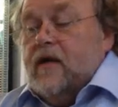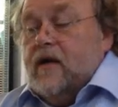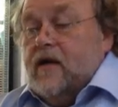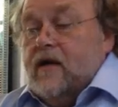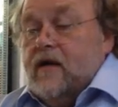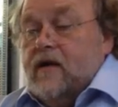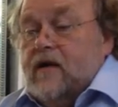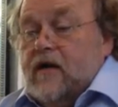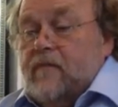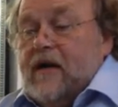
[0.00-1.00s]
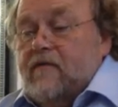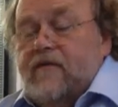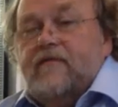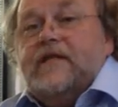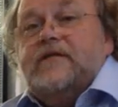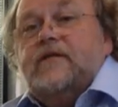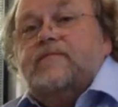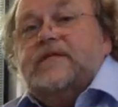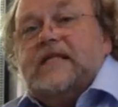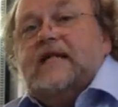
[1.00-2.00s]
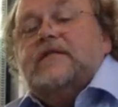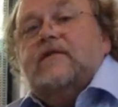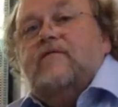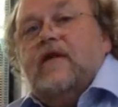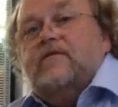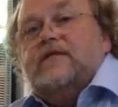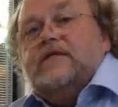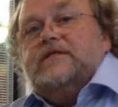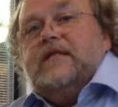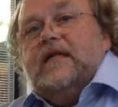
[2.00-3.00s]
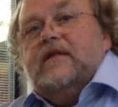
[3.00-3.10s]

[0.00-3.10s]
About 52% of voters